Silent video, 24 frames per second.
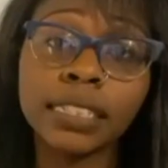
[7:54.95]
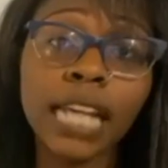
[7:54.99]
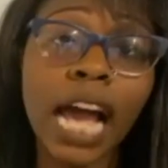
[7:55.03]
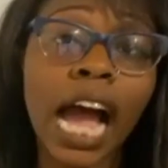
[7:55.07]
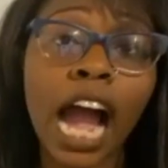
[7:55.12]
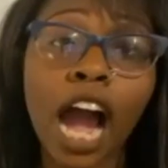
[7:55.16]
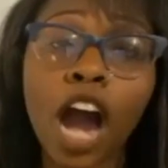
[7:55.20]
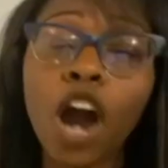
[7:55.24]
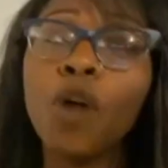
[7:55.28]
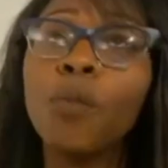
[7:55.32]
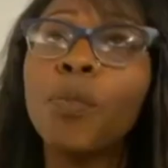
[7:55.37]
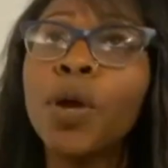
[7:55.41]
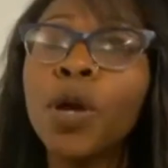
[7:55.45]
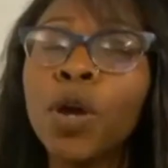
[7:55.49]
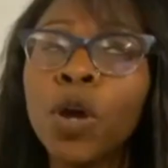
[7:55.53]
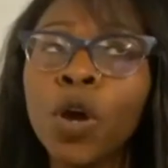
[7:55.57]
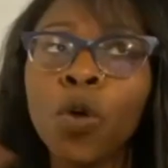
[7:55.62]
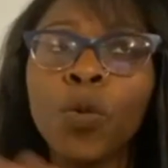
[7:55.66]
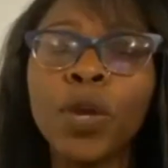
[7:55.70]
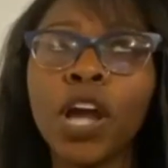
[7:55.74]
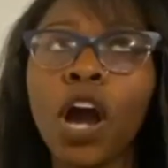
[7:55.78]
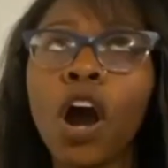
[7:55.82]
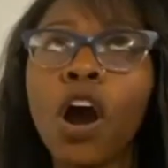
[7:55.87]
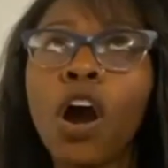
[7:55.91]
I hope
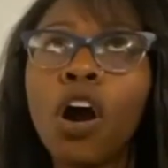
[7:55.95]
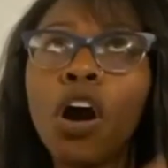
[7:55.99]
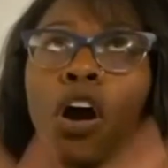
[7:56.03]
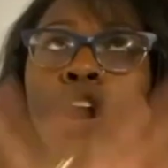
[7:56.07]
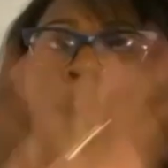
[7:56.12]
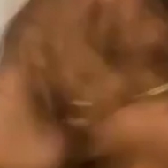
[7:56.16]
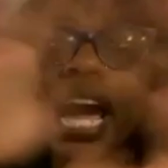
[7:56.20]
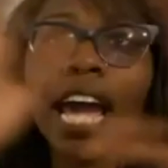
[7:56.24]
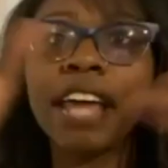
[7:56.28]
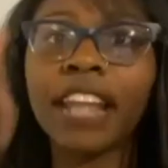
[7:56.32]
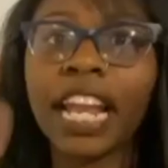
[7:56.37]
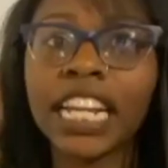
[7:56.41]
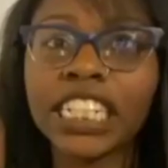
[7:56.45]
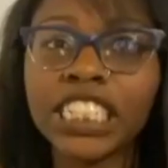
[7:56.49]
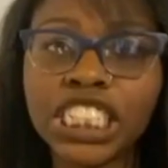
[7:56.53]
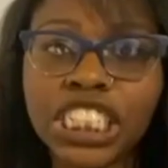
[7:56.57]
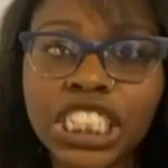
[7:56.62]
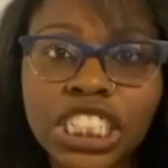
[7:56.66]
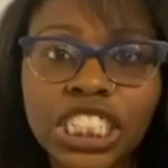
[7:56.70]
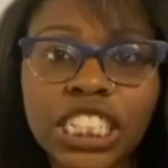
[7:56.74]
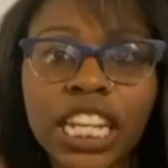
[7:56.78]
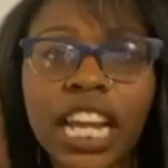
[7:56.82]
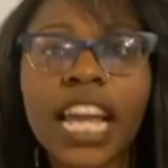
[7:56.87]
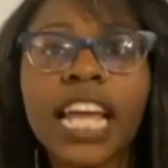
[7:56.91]
we all had
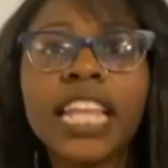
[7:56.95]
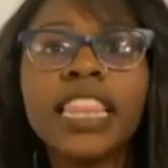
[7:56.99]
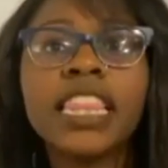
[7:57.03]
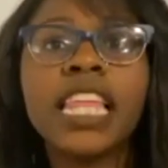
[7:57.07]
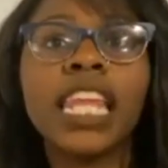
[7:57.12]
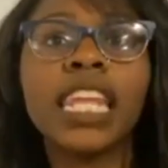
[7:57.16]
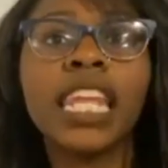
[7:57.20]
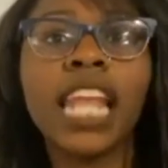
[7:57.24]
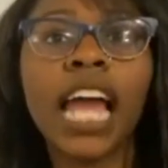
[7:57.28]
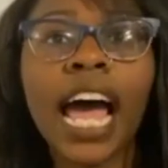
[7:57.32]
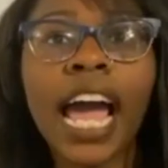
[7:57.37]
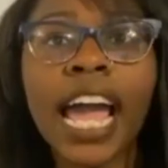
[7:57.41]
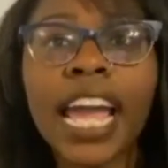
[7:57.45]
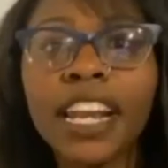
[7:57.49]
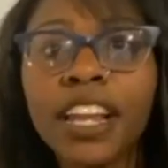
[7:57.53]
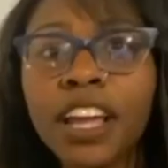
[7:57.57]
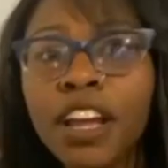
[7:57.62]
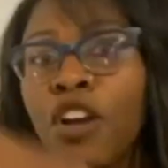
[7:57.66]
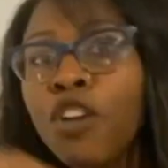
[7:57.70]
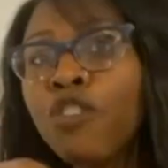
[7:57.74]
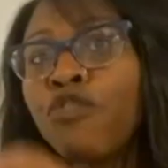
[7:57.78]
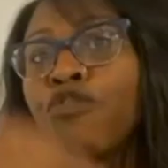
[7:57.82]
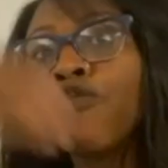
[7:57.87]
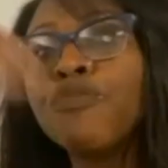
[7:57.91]
shed the light,
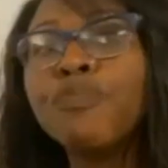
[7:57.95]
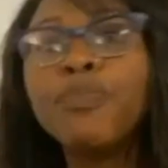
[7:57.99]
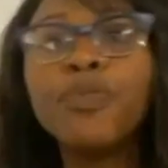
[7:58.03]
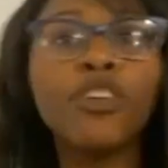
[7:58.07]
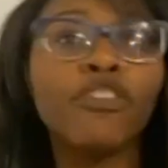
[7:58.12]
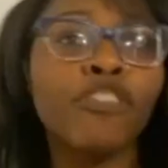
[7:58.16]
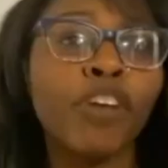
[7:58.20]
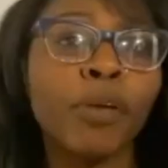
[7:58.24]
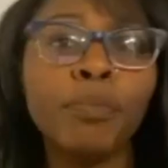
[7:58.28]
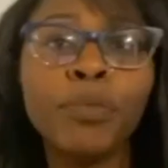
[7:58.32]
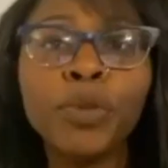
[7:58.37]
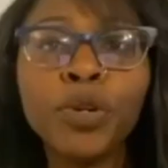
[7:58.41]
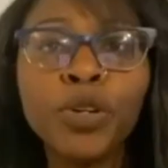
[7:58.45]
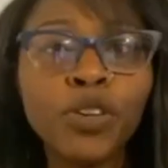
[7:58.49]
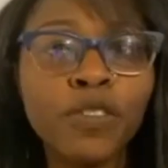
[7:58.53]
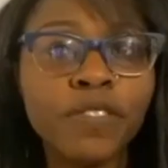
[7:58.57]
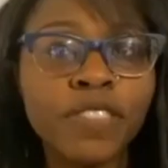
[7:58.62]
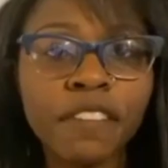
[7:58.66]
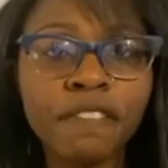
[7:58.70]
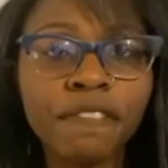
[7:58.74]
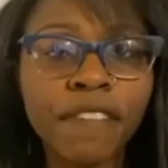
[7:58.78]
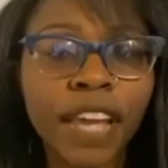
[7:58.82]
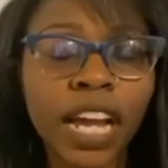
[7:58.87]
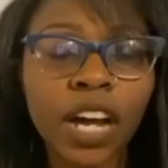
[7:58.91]
remove
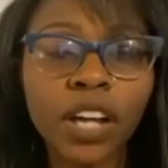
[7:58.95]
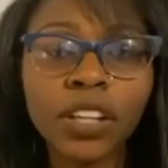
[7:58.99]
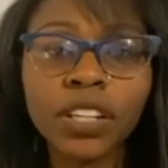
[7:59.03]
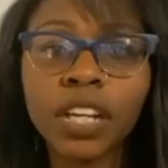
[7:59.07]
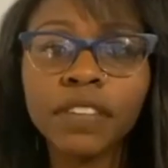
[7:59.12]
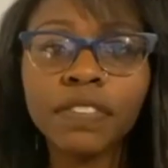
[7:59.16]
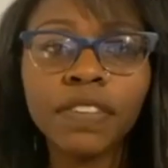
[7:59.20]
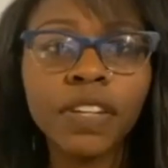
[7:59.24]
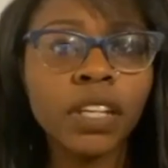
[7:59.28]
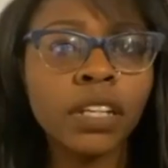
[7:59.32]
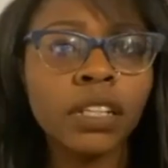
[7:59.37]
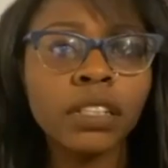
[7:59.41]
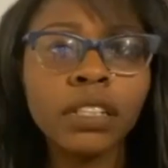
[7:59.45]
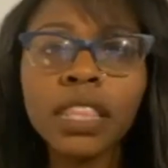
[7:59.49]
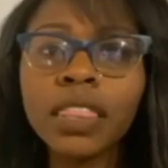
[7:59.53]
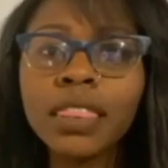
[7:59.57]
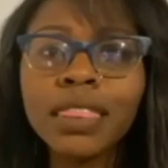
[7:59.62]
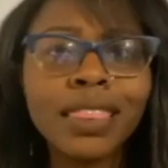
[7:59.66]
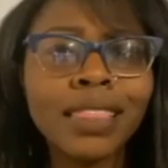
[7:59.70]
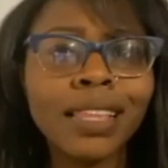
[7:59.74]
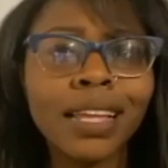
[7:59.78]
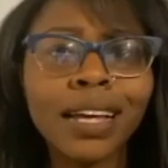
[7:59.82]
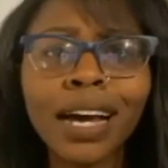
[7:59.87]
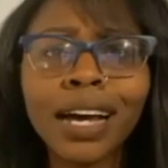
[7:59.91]
the veil of
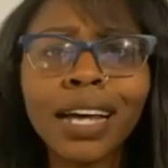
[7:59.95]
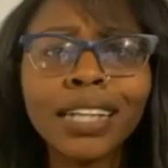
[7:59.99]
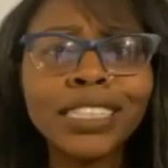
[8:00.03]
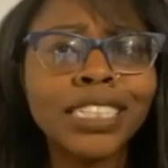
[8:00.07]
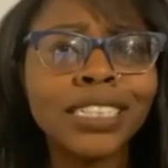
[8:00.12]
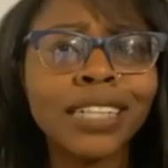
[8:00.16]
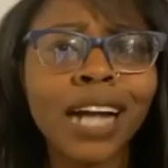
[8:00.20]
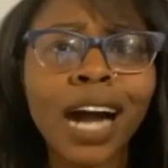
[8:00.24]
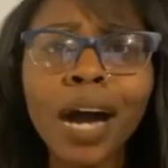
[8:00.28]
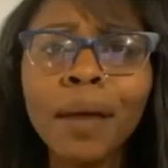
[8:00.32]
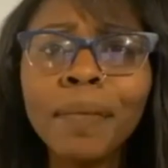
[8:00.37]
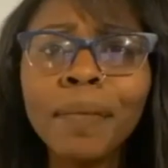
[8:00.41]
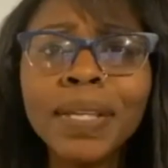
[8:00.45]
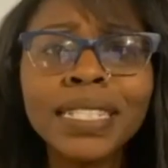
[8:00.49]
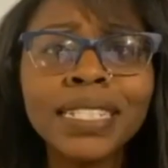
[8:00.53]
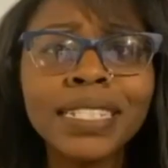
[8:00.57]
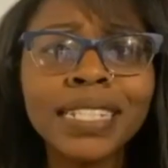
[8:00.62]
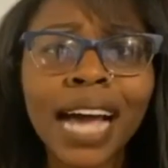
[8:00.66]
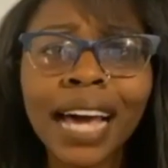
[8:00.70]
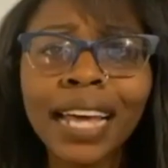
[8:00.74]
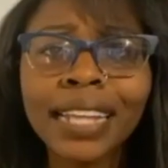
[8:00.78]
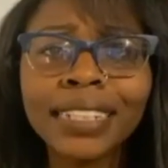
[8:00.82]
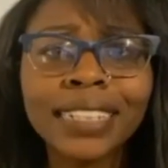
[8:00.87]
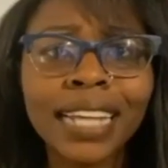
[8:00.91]
a job is
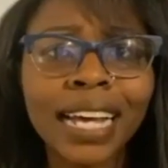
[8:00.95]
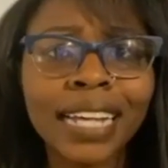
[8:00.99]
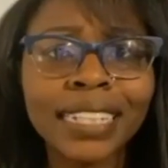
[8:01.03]
not a